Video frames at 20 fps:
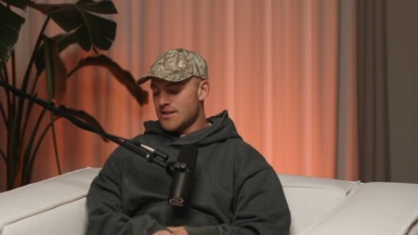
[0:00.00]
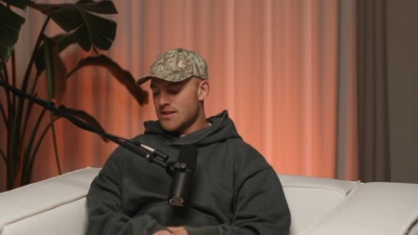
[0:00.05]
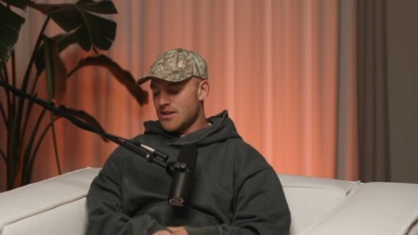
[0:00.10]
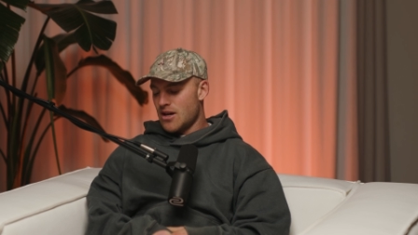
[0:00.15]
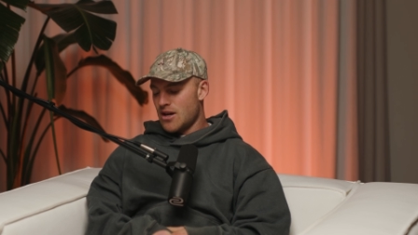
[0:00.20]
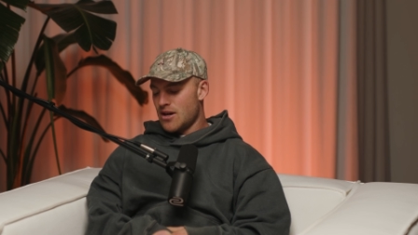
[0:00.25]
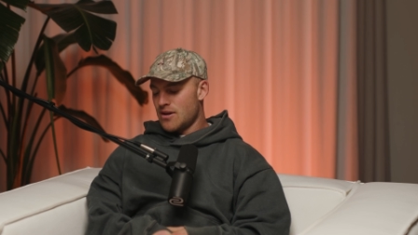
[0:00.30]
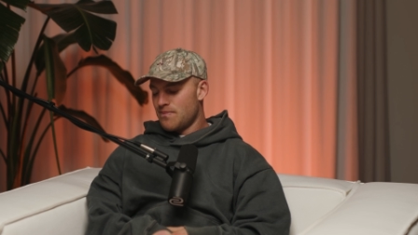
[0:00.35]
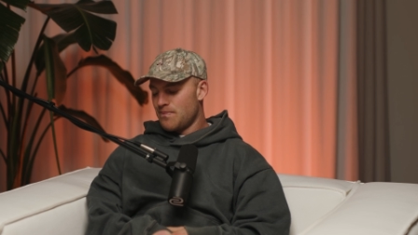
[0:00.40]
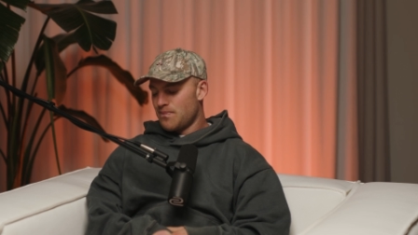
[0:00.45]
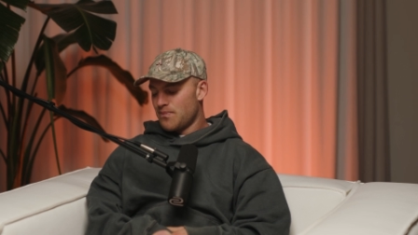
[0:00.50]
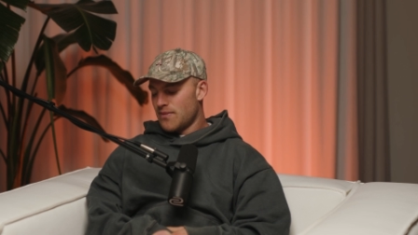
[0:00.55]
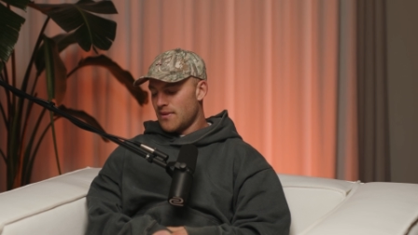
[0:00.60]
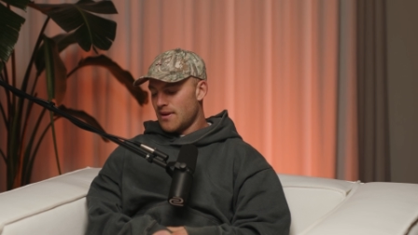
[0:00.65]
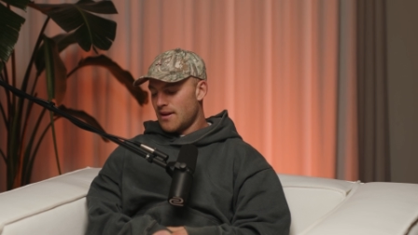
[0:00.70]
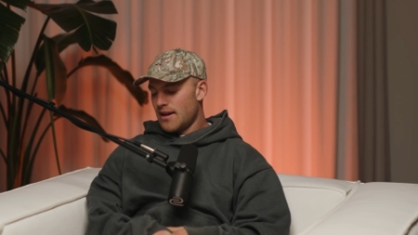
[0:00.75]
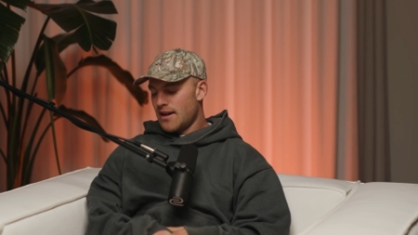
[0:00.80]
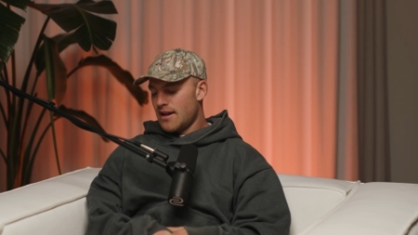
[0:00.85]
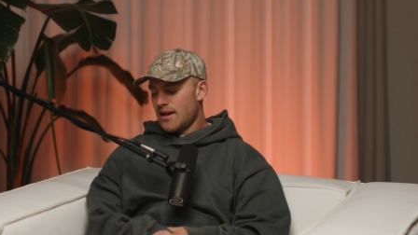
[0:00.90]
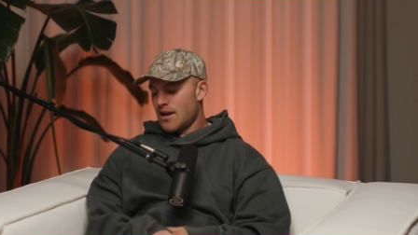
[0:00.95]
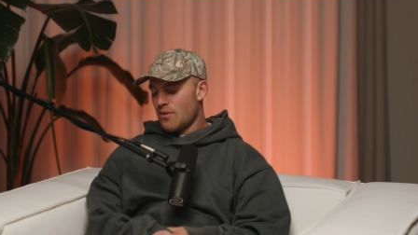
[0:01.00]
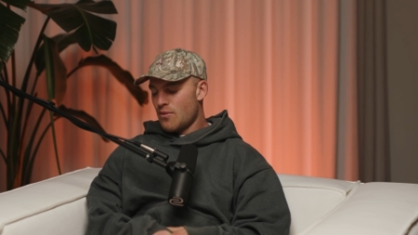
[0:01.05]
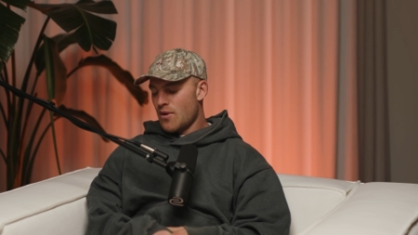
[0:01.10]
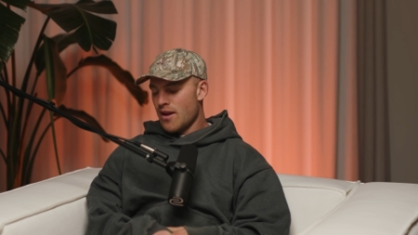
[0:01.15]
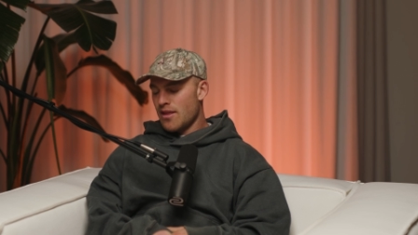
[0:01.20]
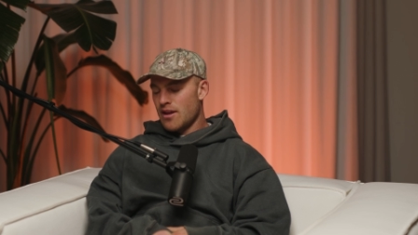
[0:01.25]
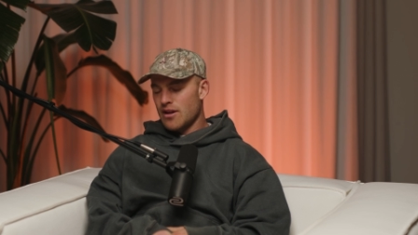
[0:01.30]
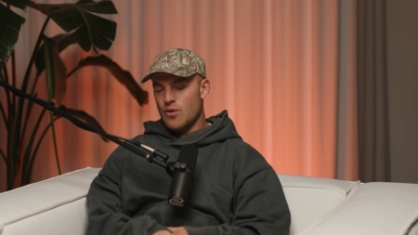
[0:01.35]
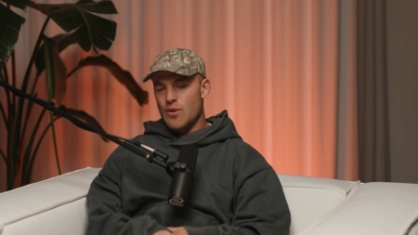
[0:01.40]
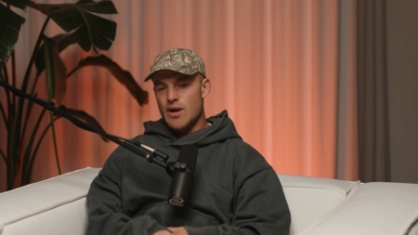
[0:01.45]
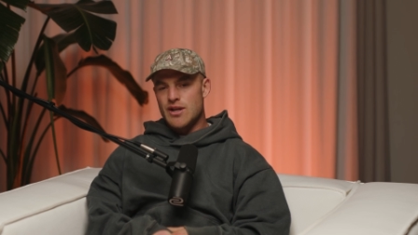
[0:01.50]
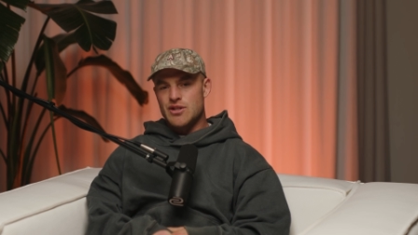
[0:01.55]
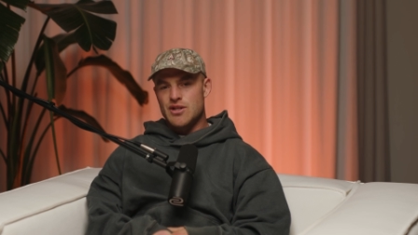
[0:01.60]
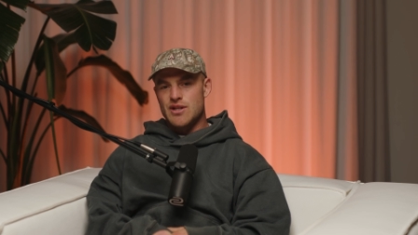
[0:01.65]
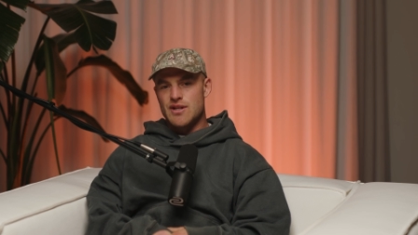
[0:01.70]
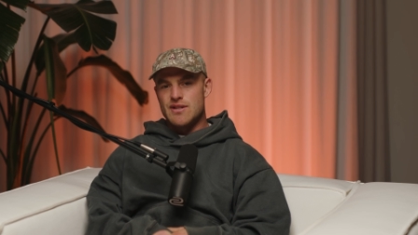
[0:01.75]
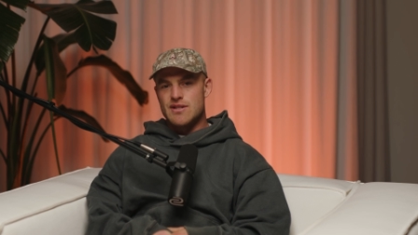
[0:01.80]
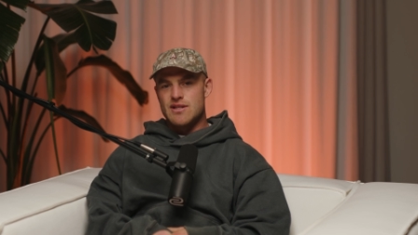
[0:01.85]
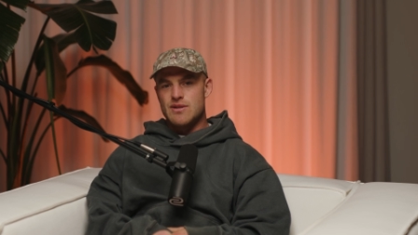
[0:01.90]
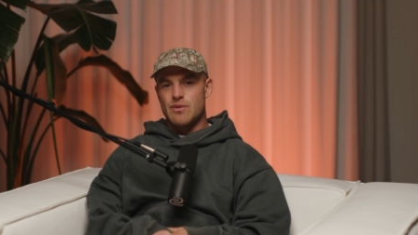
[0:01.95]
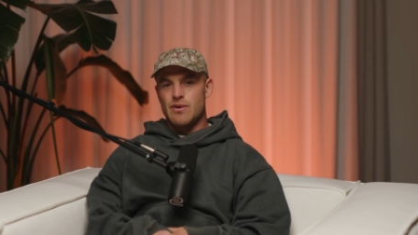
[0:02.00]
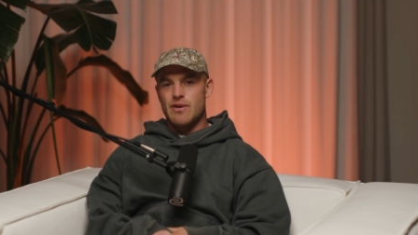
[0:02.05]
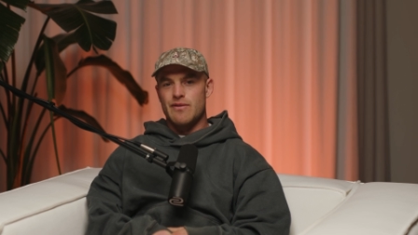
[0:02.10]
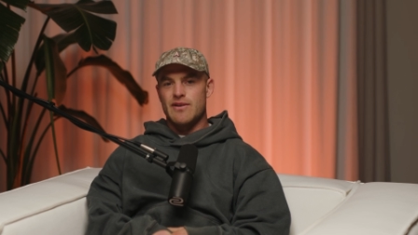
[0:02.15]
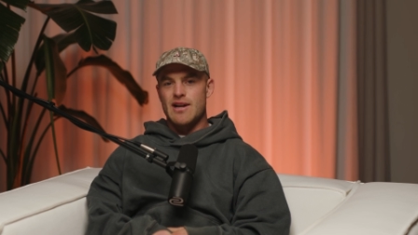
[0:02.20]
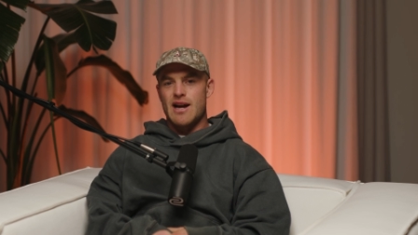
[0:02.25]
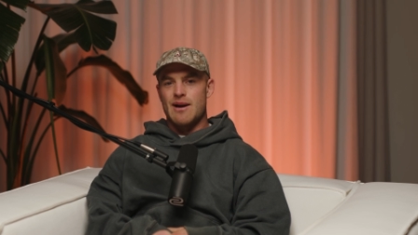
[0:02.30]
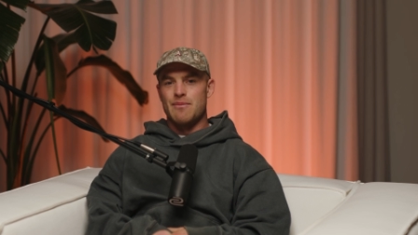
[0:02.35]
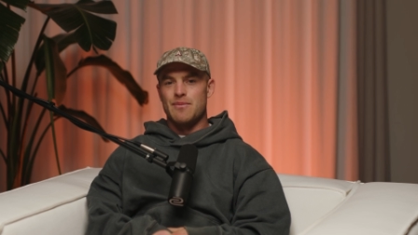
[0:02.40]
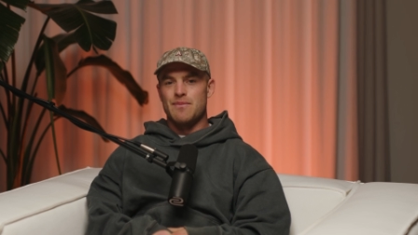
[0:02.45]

So one of the questions that we've